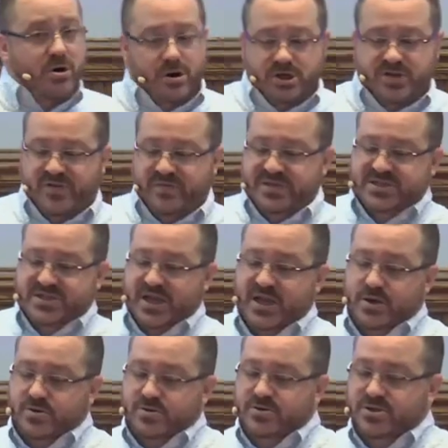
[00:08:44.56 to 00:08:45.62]
from his
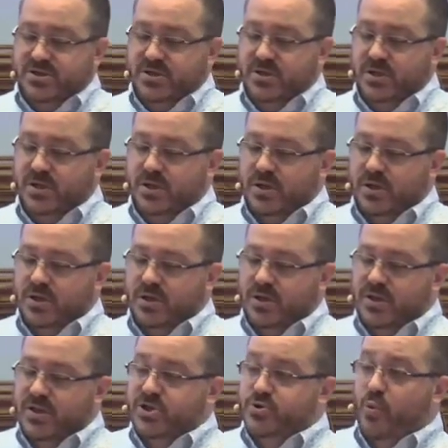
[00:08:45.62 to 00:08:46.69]
tears.
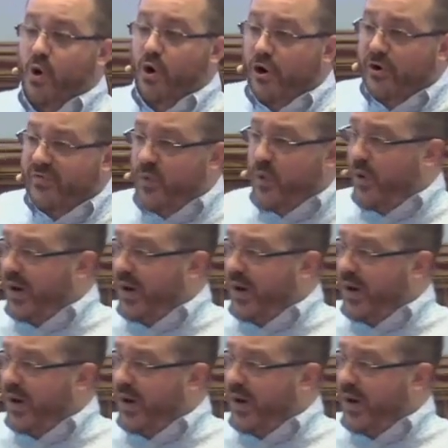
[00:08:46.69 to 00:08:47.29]
This word of warning,